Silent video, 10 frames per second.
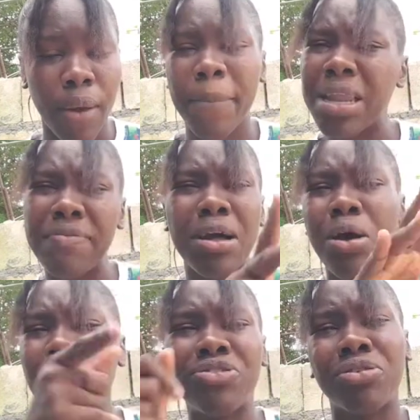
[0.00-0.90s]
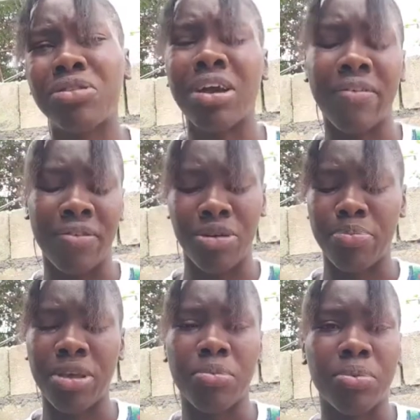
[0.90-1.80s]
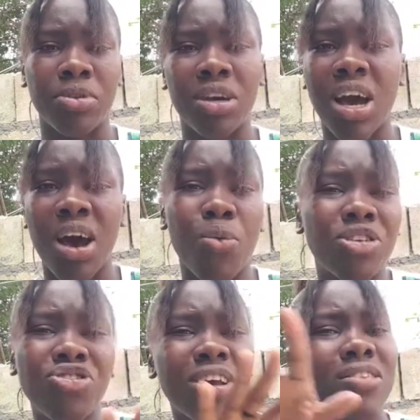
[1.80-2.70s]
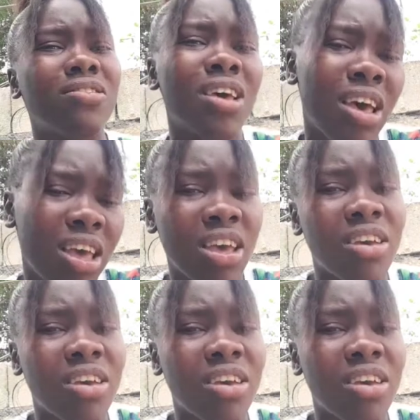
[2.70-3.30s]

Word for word: But need to go watch out her video people because what she has say,